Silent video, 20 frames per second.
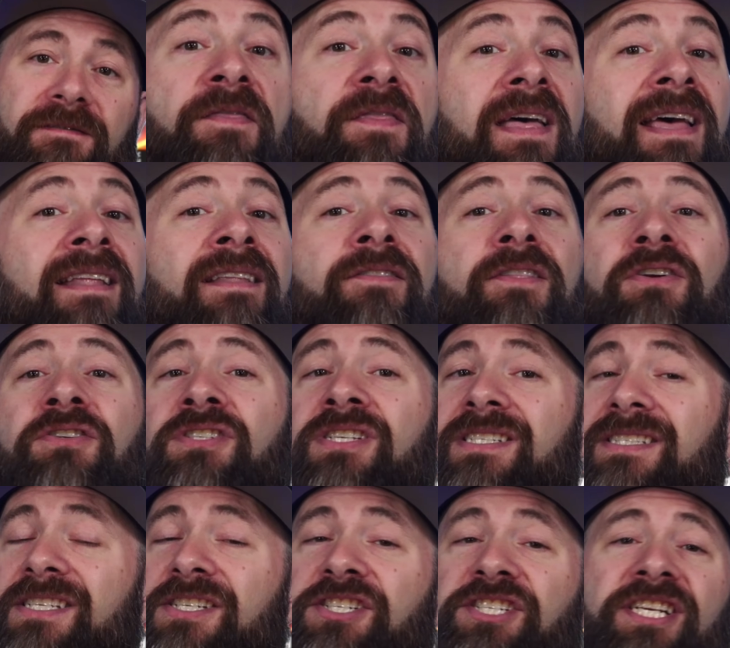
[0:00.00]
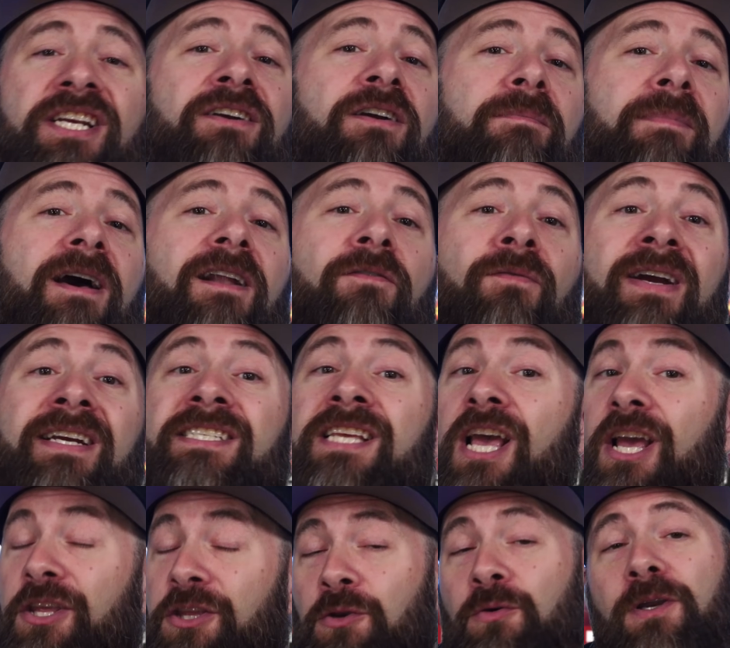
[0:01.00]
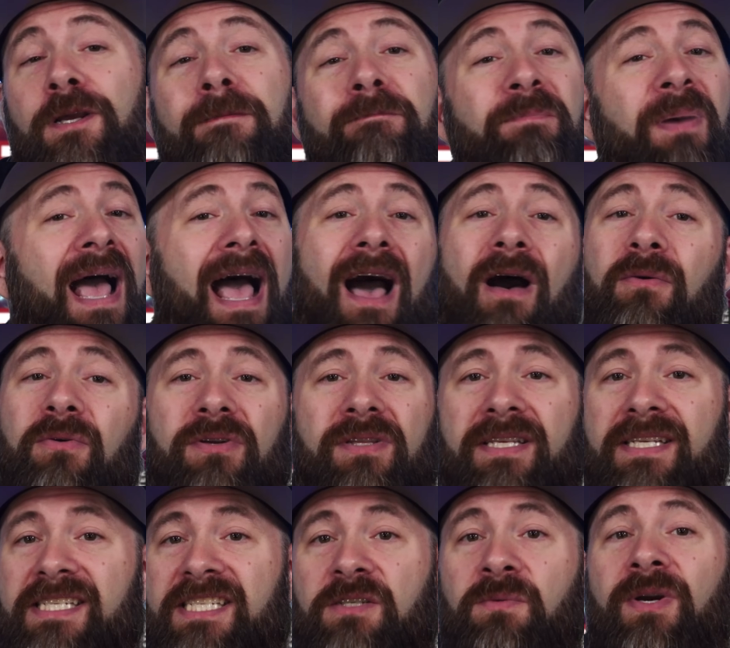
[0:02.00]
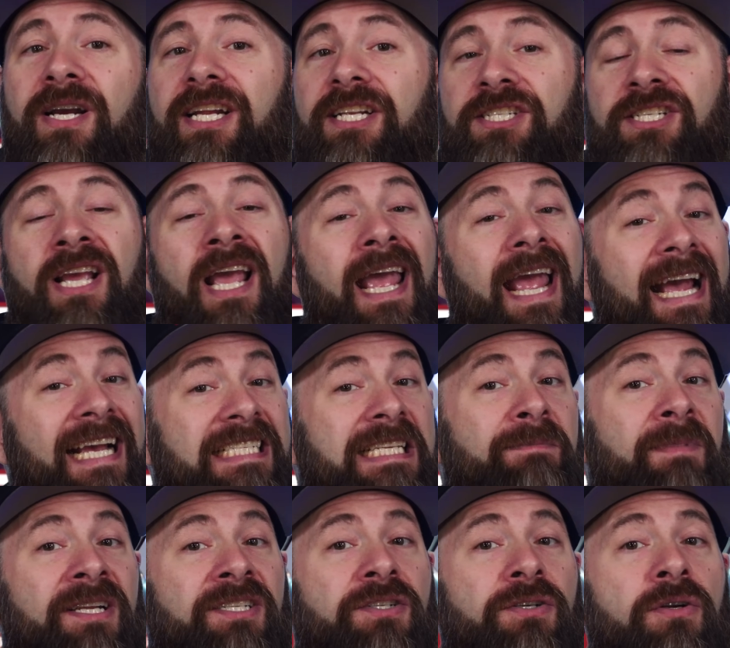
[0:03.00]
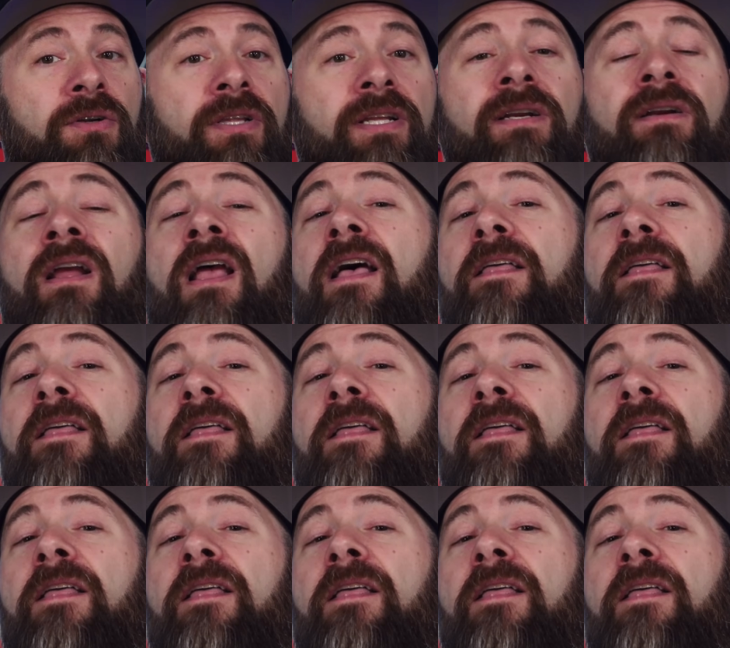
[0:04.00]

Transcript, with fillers: Then there's just the sheer amount of ways you can power this switch. As I mentioned earlier,